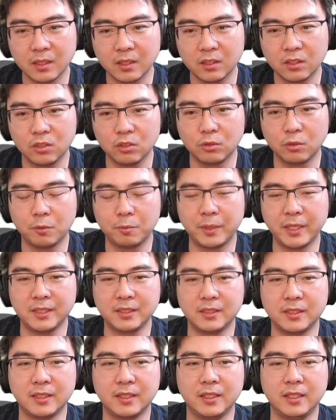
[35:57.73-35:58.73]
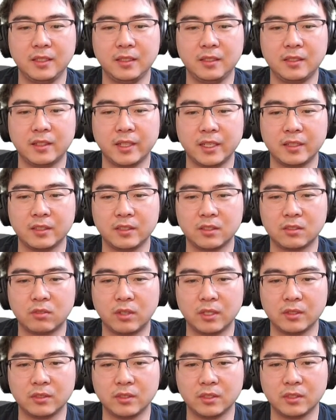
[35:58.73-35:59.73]
you will basically get this
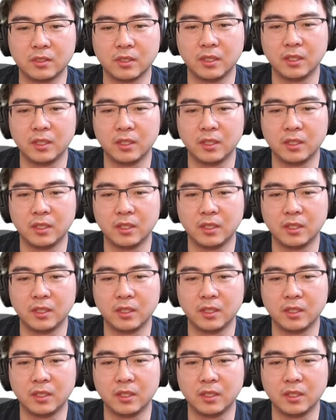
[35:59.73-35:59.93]
granted.